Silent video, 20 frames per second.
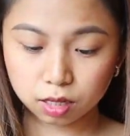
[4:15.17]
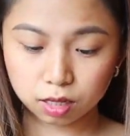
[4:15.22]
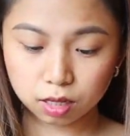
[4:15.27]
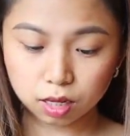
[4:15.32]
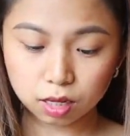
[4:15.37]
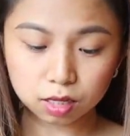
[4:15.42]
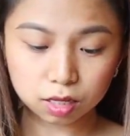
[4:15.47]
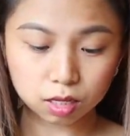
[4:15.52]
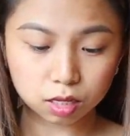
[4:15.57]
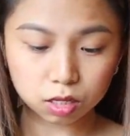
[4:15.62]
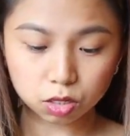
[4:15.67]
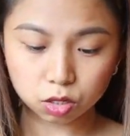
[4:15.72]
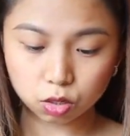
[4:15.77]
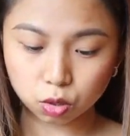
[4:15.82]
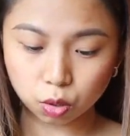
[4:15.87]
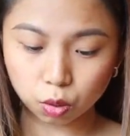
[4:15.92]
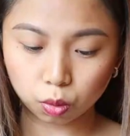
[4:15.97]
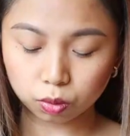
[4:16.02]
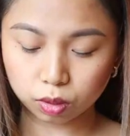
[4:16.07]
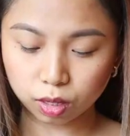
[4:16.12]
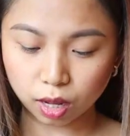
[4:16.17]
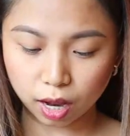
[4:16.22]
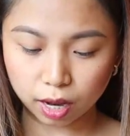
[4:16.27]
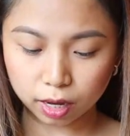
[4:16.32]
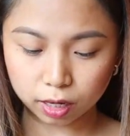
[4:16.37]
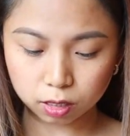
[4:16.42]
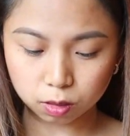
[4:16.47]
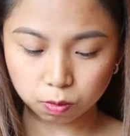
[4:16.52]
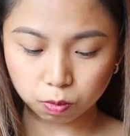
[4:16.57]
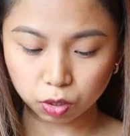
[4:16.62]
this is so
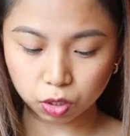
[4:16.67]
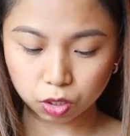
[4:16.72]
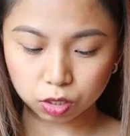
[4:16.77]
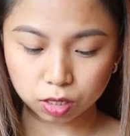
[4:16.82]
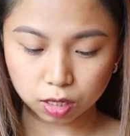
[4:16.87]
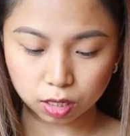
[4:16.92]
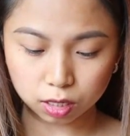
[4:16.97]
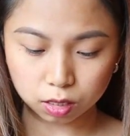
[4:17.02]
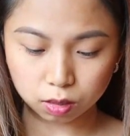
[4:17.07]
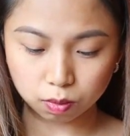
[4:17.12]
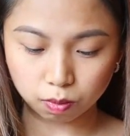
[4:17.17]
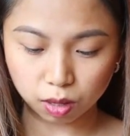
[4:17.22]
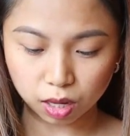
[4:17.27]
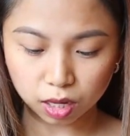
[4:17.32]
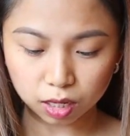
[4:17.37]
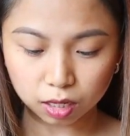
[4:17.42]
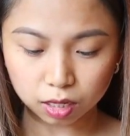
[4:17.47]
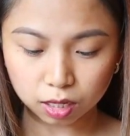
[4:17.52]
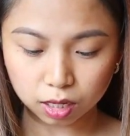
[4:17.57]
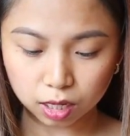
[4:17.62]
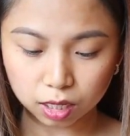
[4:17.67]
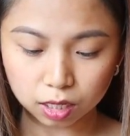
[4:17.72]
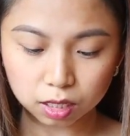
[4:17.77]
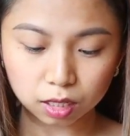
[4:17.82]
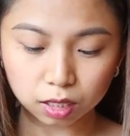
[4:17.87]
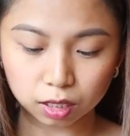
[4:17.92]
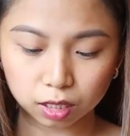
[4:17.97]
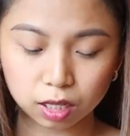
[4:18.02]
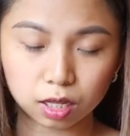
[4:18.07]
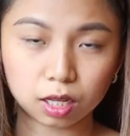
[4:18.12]
nice because it's made in
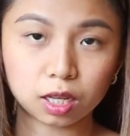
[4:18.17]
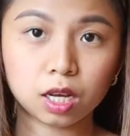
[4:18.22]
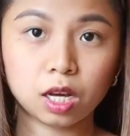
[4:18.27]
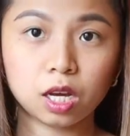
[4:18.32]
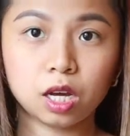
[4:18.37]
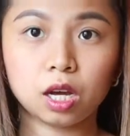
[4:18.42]
Italy.